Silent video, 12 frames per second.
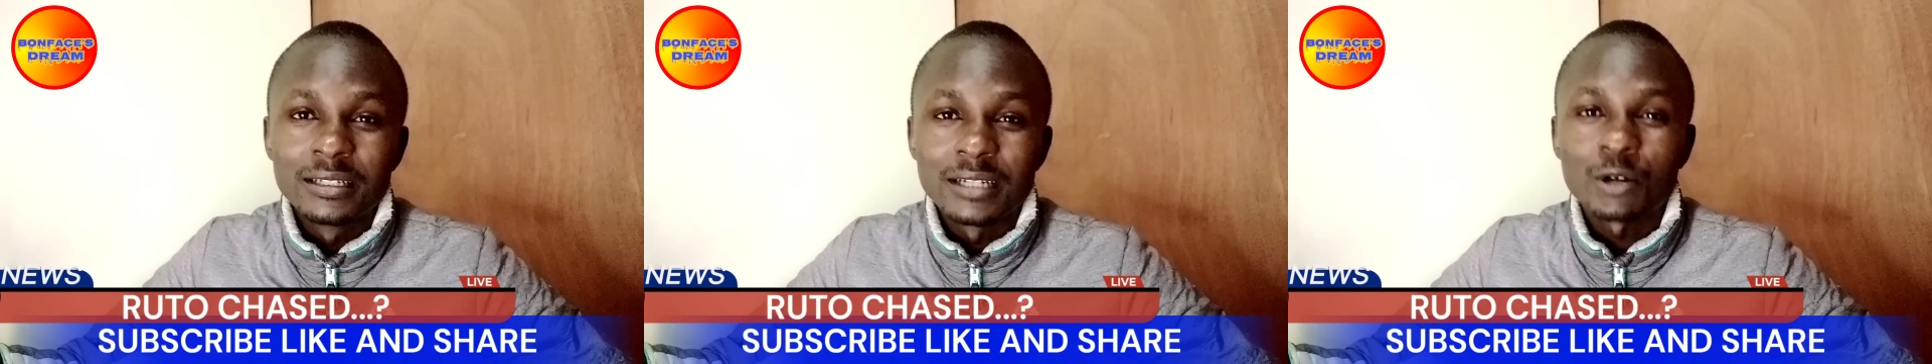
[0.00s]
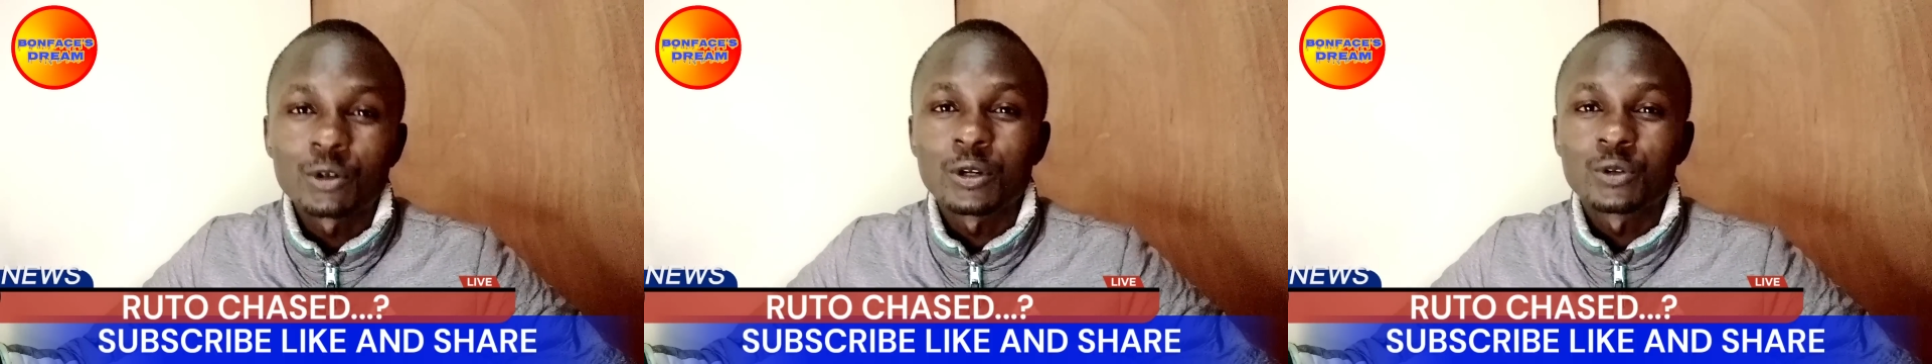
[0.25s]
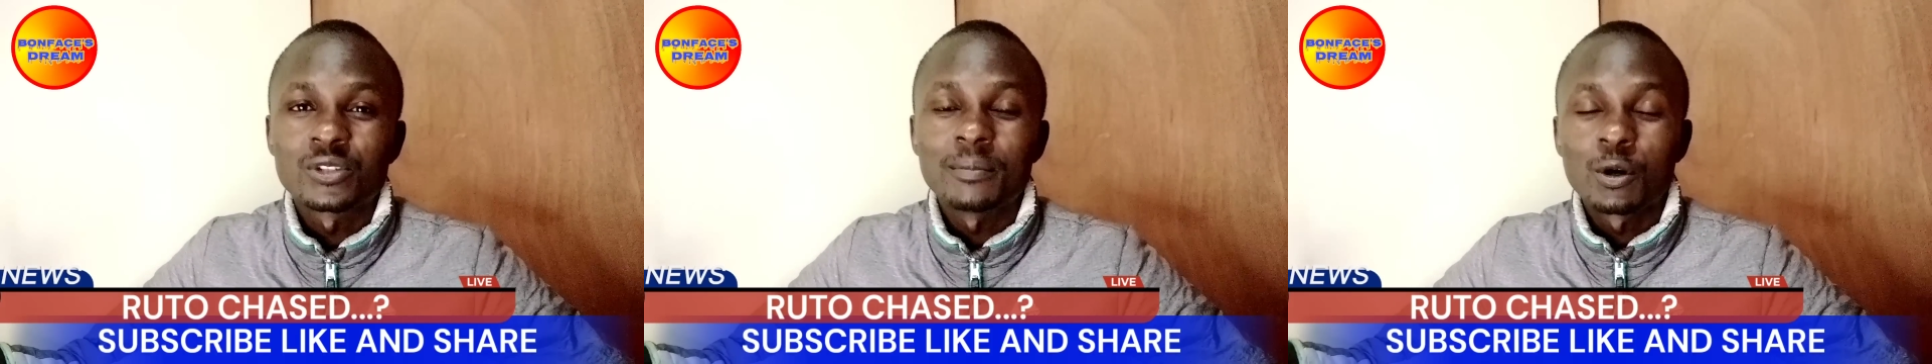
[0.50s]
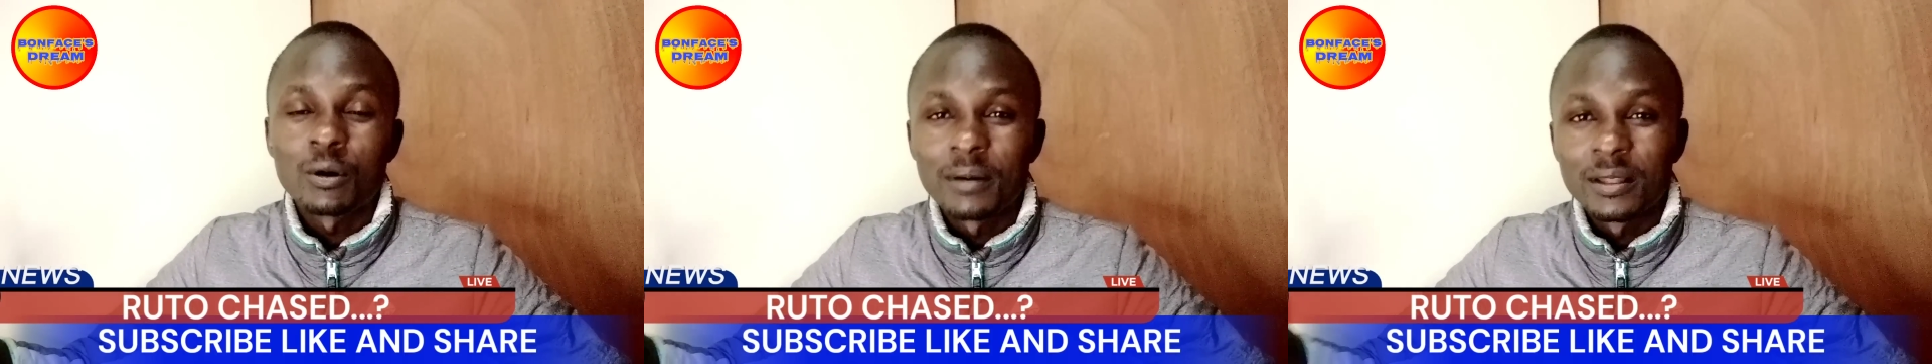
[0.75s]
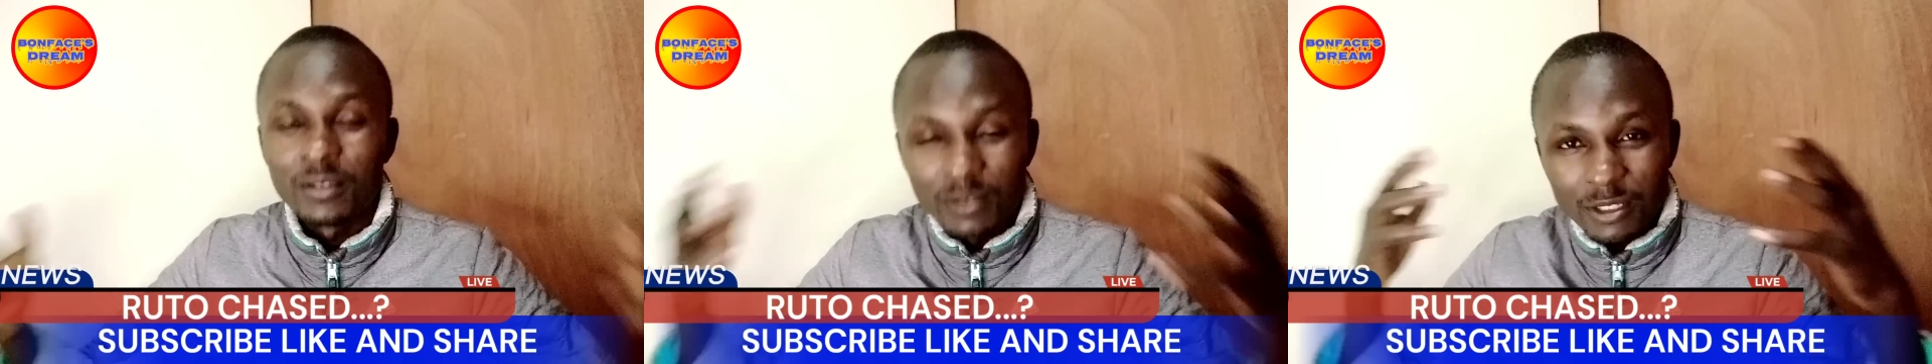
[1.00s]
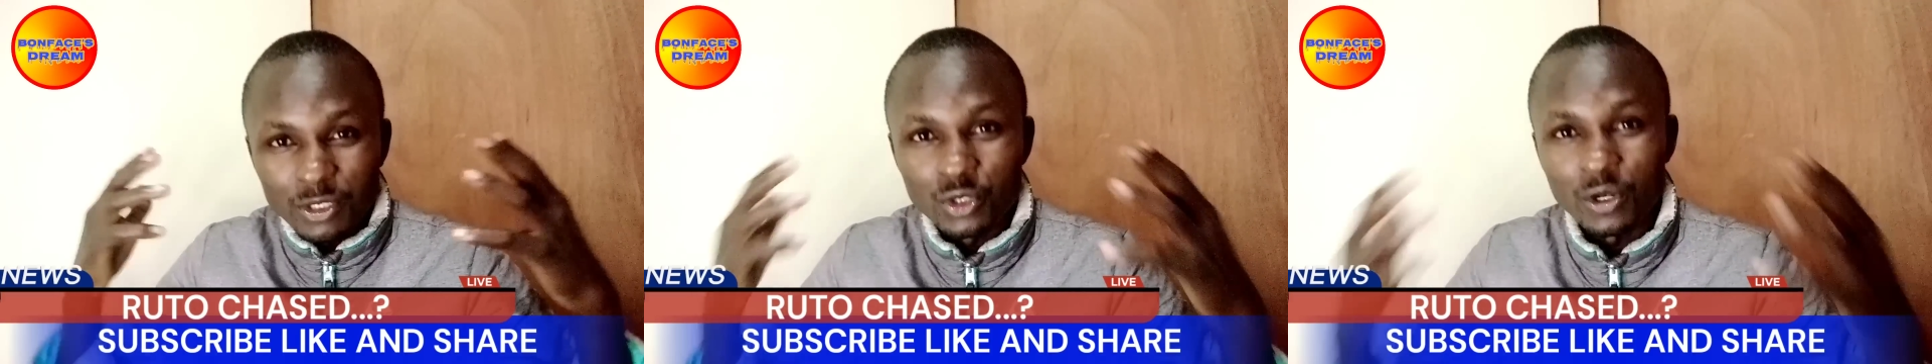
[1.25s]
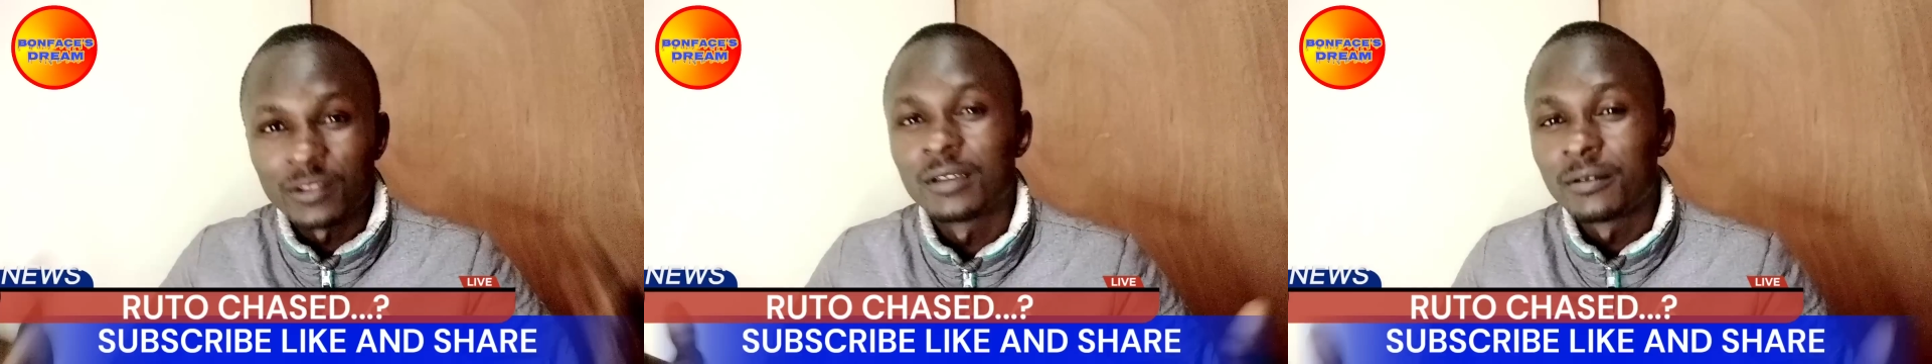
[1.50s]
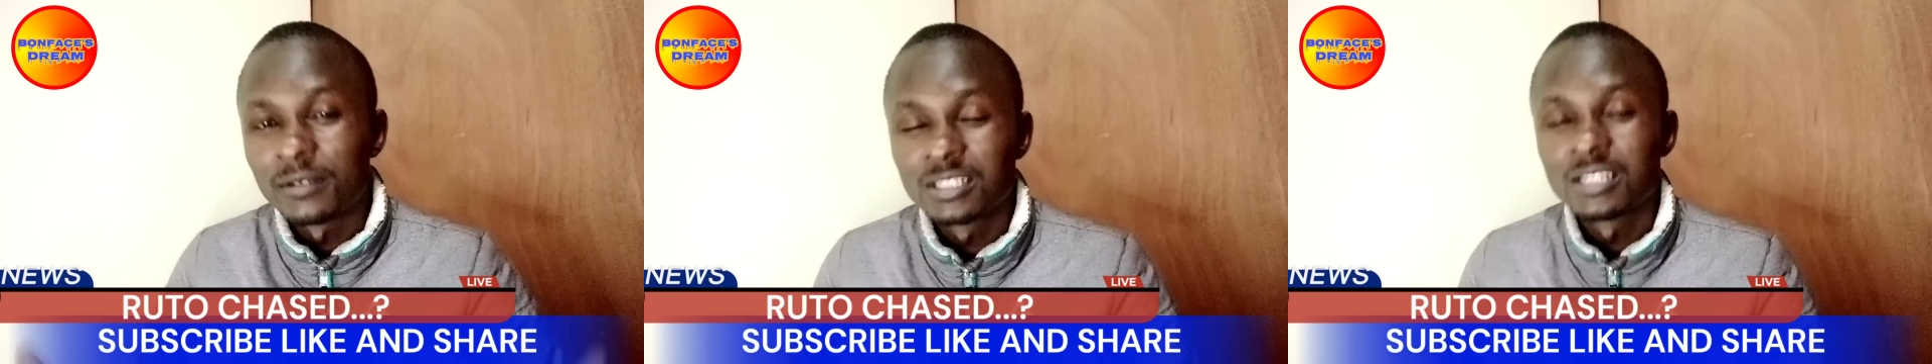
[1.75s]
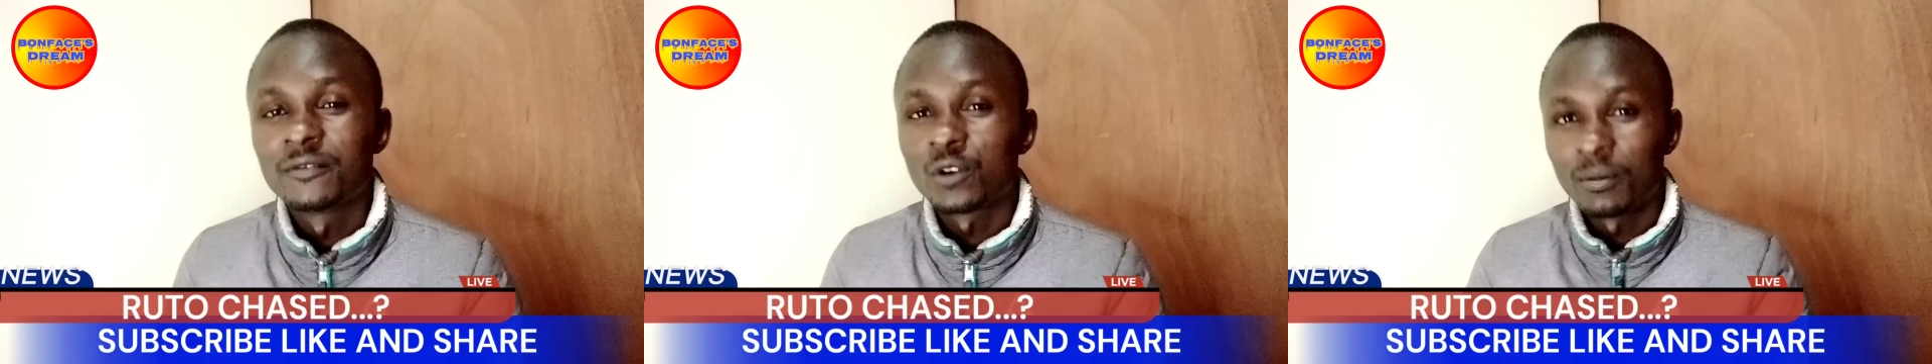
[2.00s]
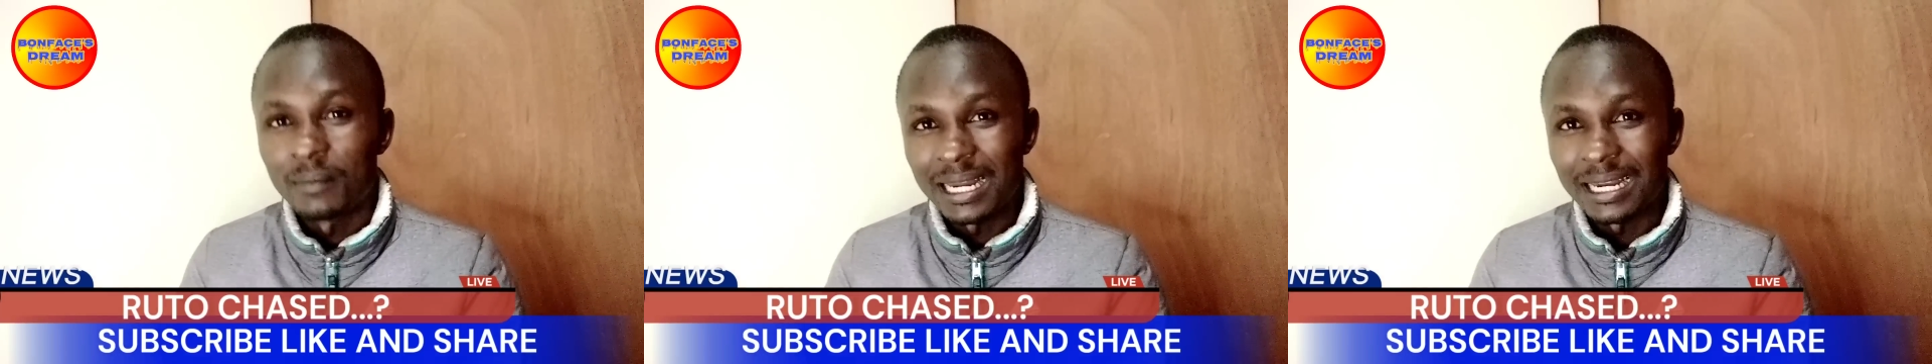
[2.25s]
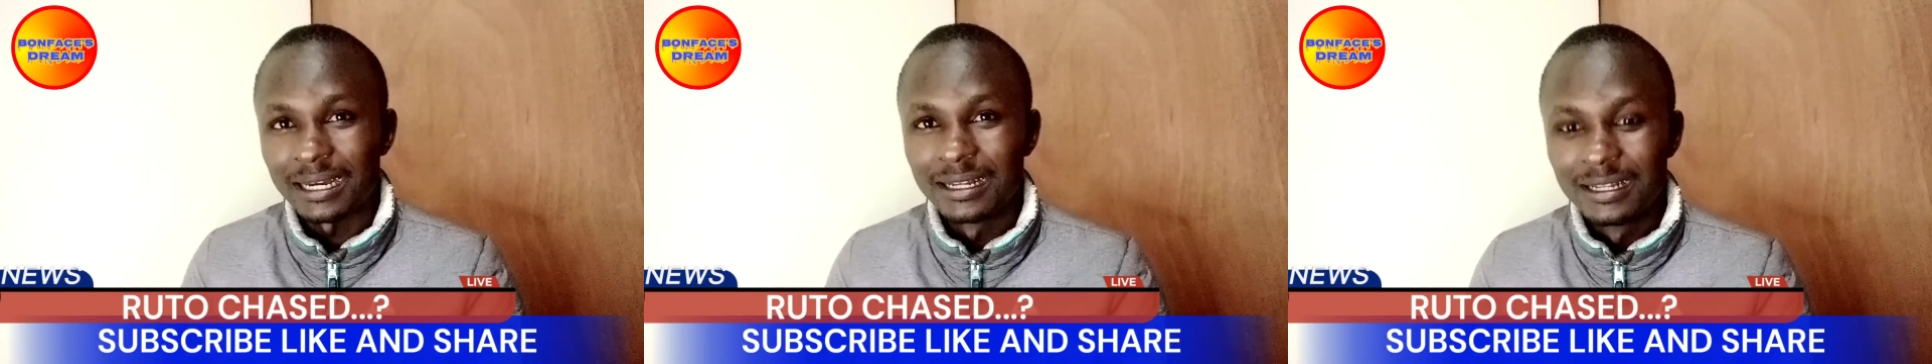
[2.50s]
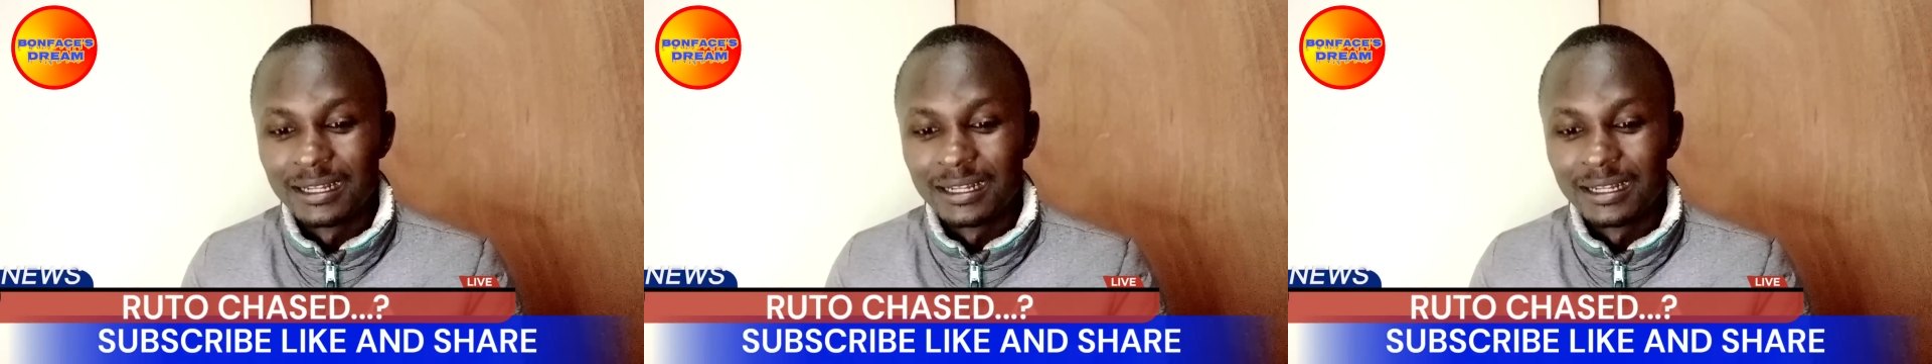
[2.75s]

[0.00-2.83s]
yako ya kusema kwamba that you are the chief commander.